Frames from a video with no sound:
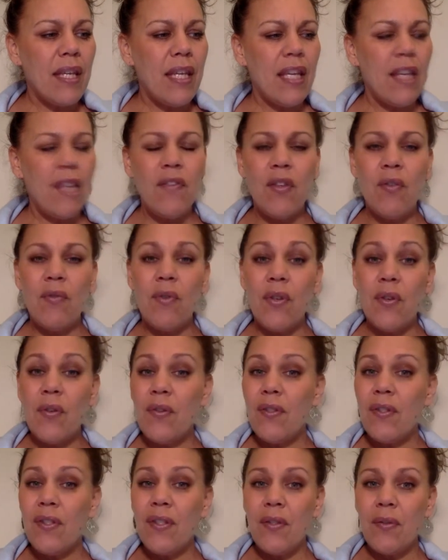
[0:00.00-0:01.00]
If you
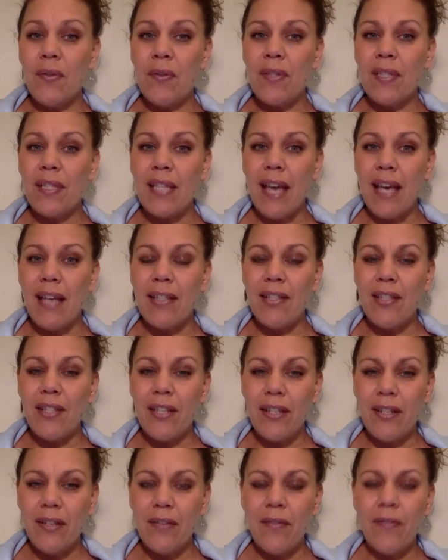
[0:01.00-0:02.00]
used the tools last year,
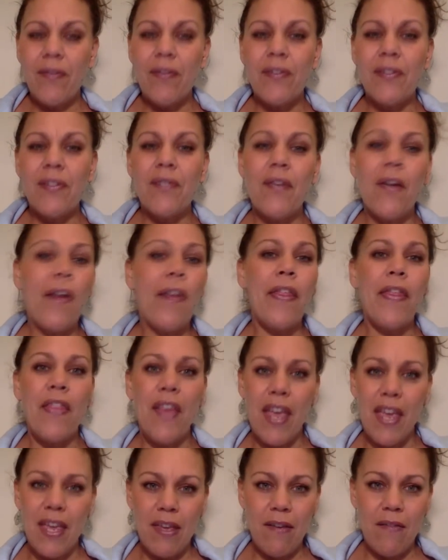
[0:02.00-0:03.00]
first of all,
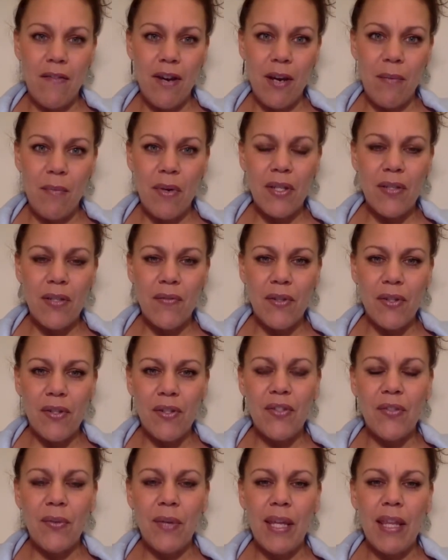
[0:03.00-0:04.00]
thank you very much for
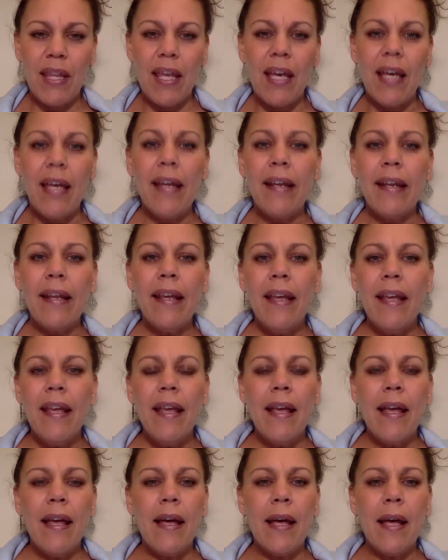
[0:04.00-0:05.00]
doing that.
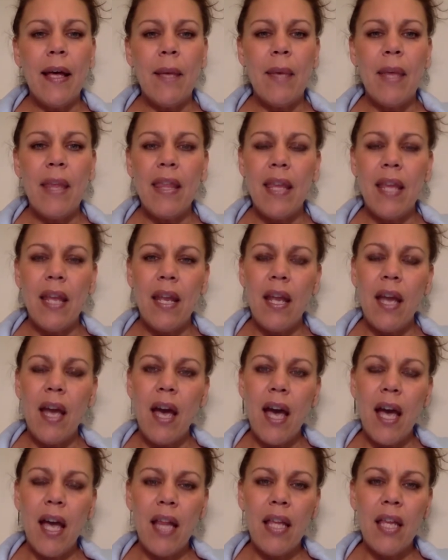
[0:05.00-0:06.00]
And then
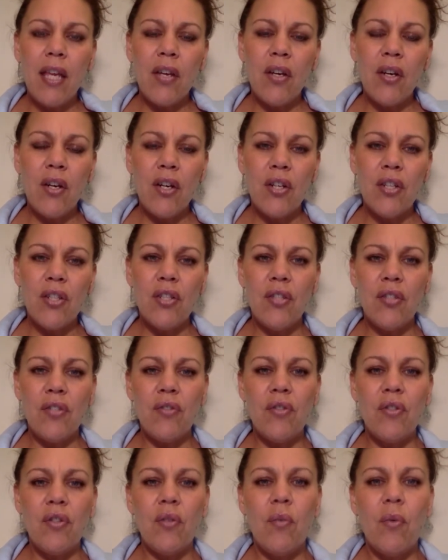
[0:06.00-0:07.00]
highly encourage you
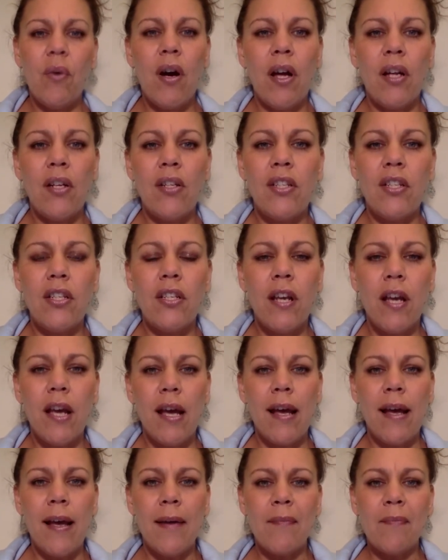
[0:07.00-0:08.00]
to watch
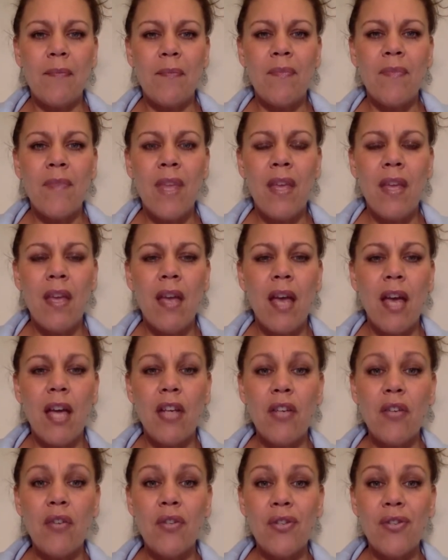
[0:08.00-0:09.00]
a
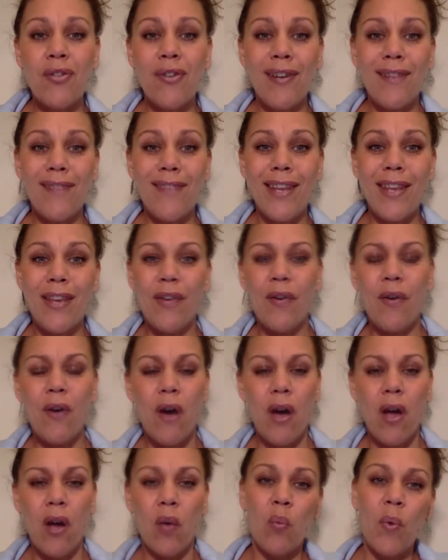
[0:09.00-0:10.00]
new short video
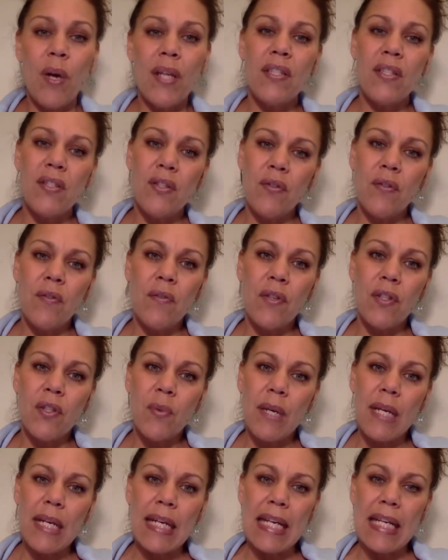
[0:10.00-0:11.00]
on what's new for
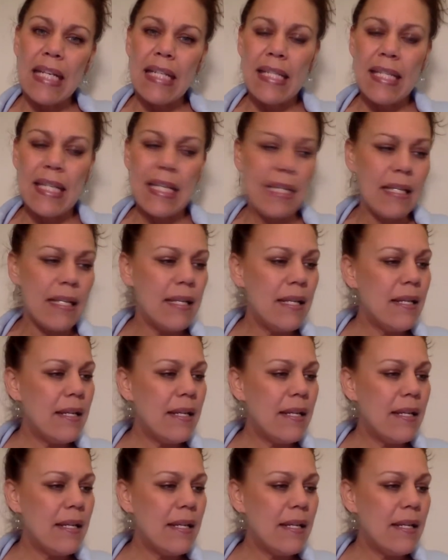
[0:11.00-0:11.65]
2019.